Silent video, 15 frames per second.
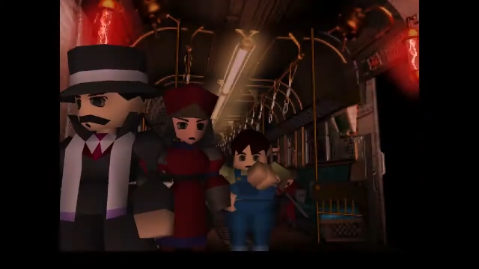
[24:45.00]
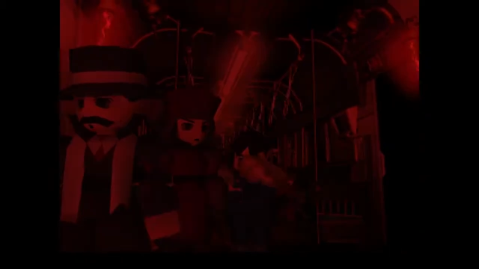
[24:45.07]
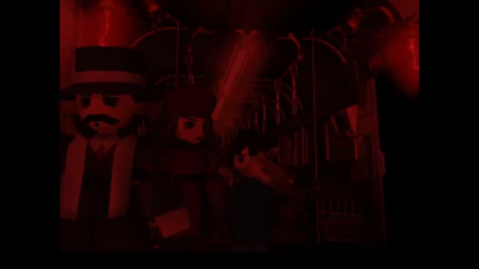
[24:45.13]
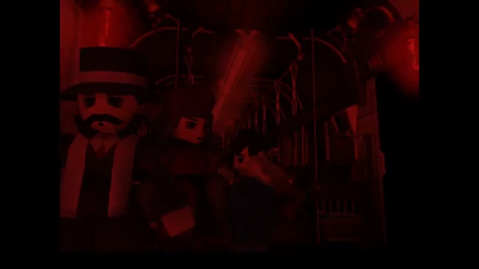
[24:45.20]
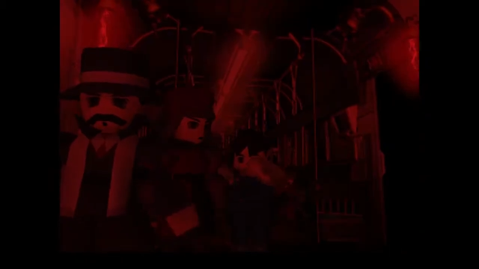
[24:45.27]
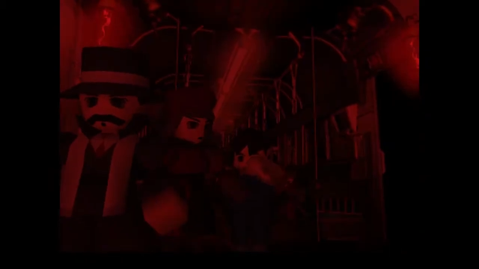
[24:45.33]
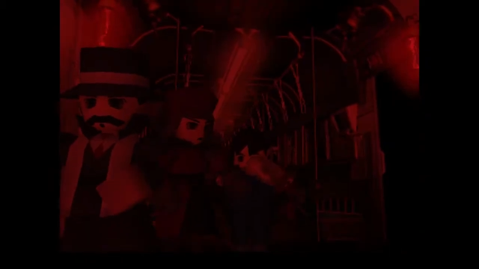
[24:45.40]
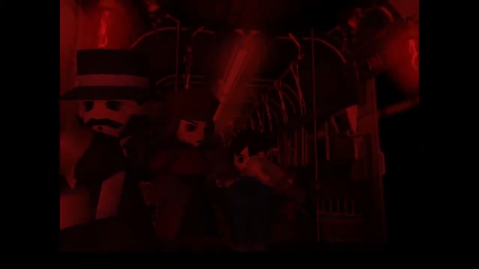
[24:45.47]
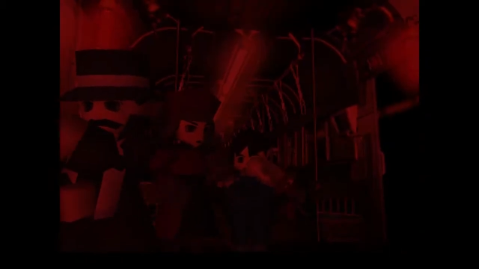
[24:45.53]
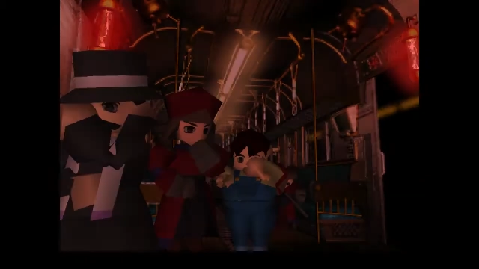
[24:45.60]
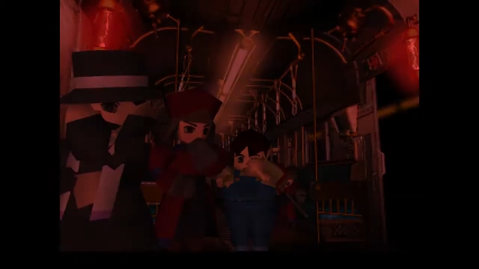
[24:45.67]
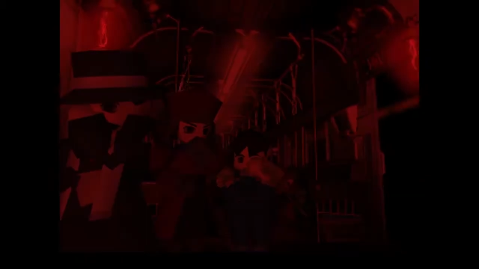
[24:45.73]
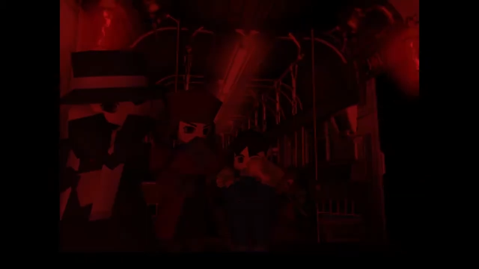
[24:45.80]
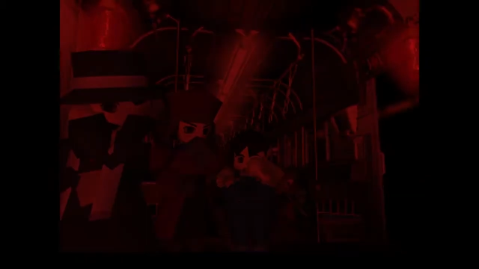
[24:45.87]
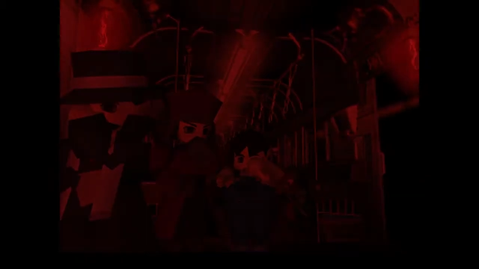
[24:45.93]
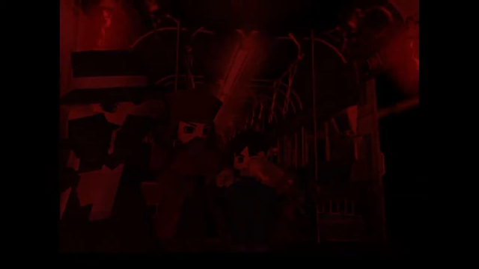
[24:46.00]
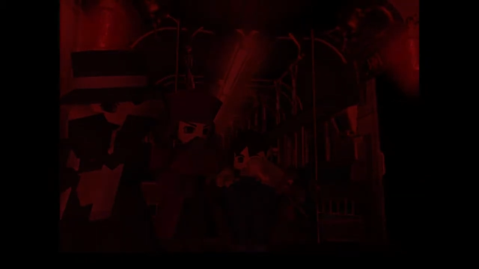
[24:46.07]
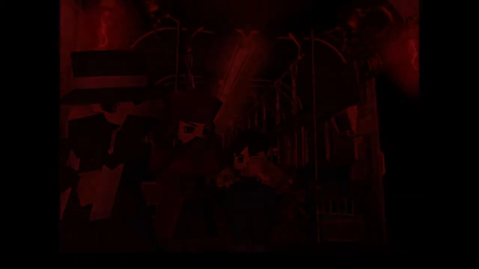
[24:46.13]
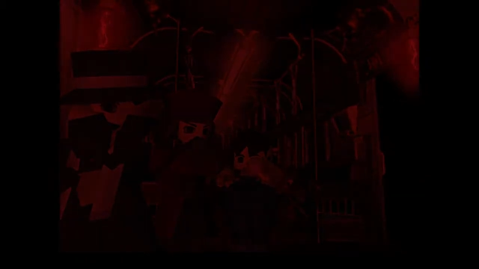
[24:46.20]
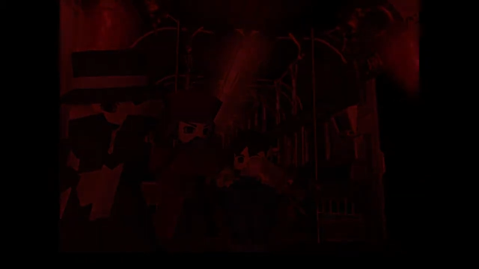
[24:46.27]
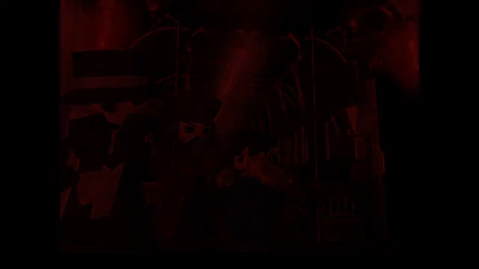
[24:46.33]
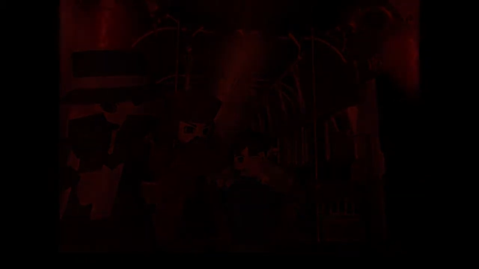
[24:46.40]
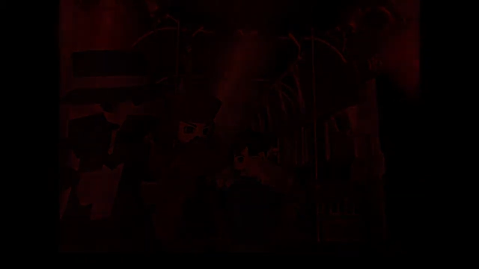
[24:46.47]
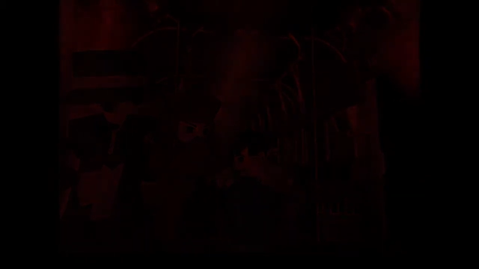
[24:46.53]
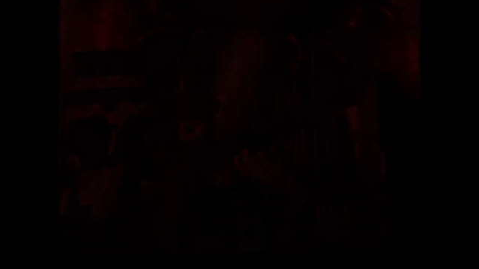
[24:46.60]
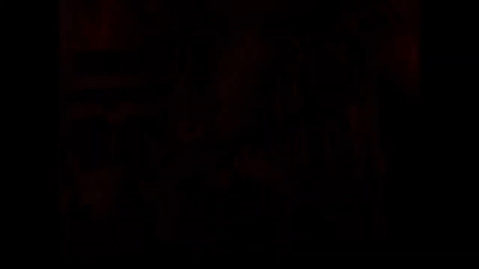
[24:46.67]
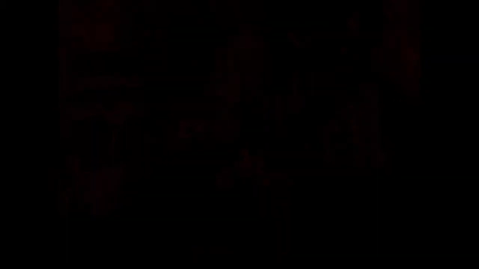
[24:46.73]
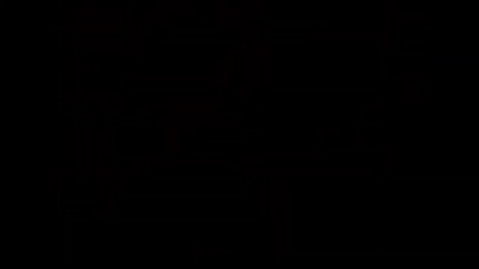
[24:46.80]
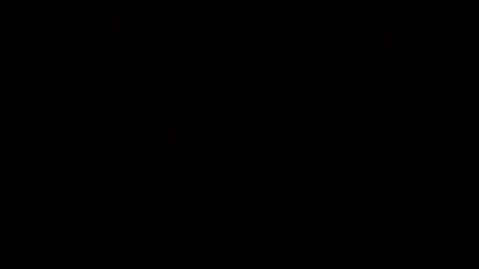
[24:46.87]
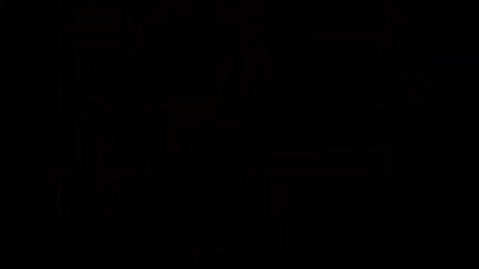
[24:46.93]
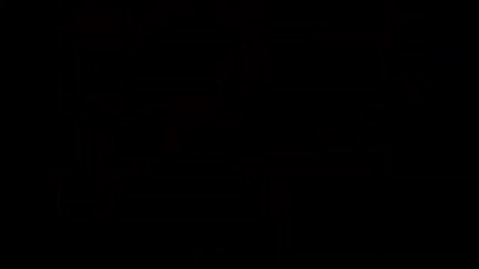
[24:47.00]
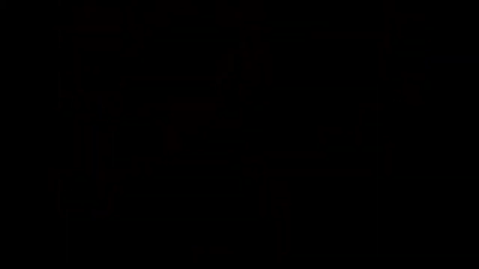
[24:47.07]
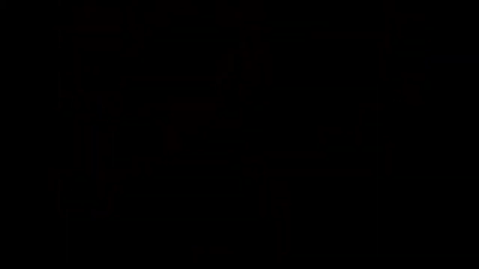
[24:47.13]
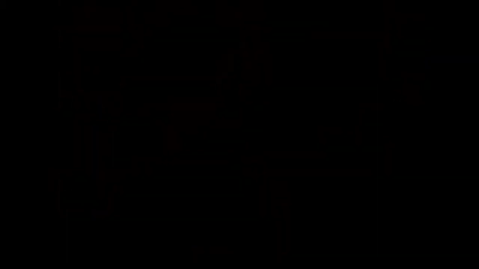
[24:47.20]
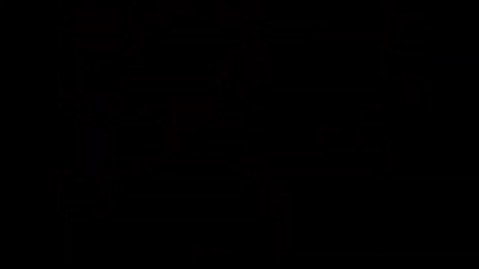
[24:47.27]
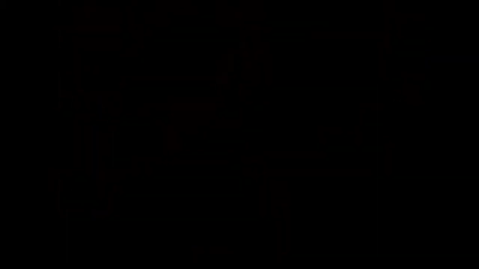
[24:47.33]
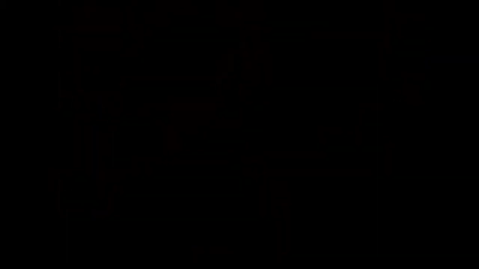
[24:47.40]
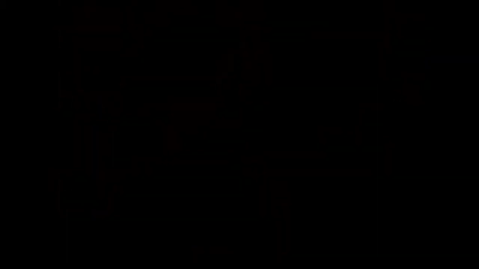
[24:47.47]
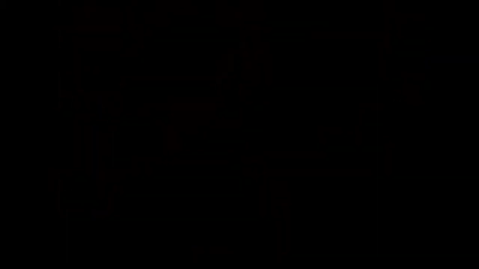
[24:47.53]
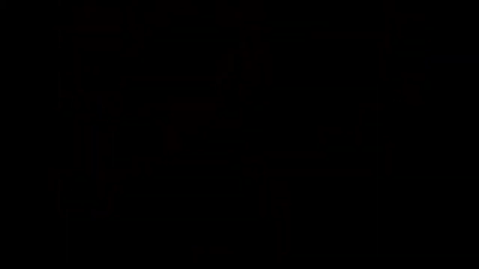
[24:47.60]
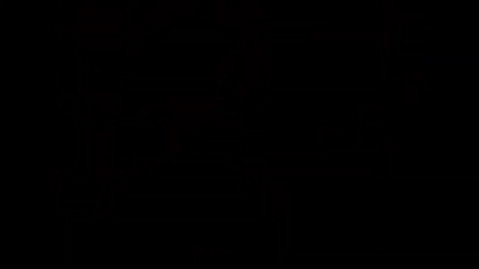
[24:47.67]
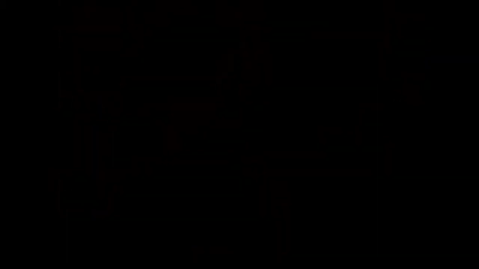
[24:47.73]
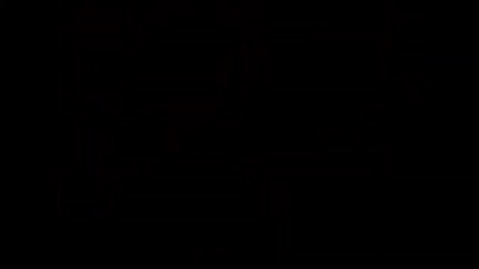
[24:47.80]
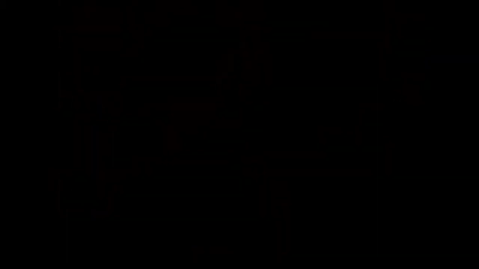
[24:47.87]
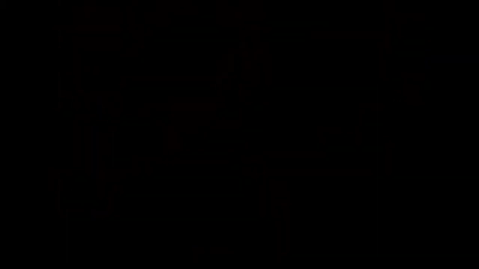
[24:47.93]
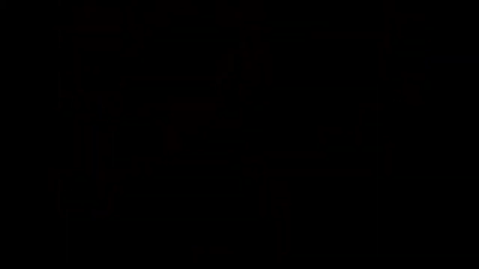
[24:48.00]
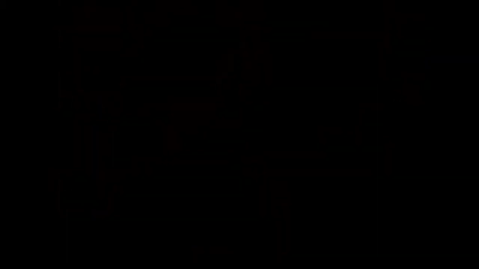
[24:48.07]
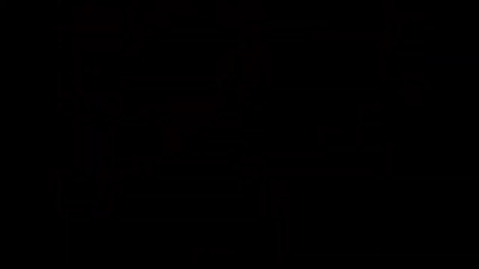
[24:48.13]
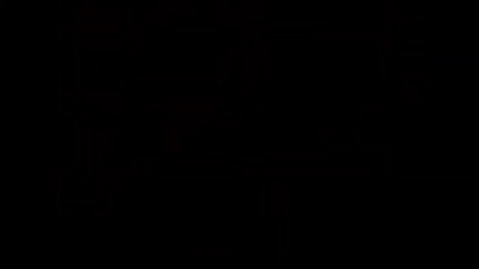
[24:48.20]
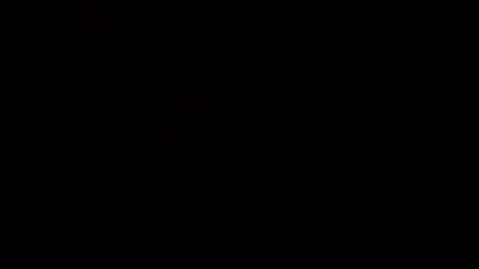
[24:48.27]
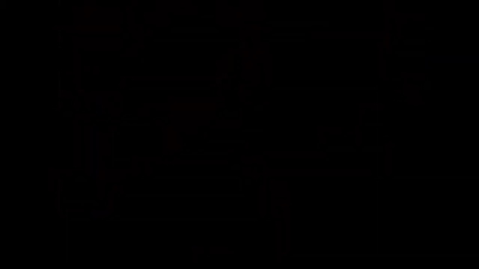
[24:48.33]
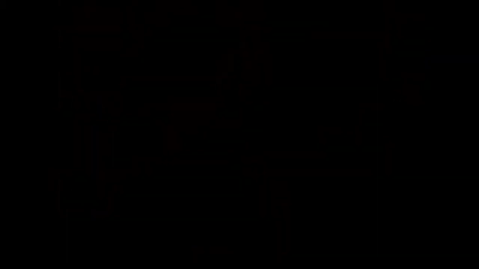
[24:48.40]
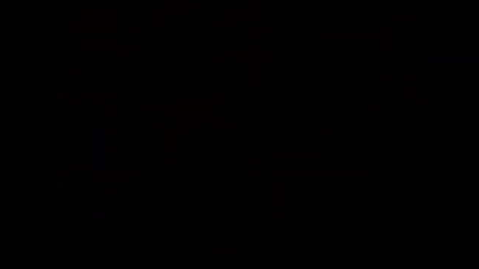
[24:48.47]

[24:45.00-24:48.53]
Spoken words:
Nobody's mouth can be seen.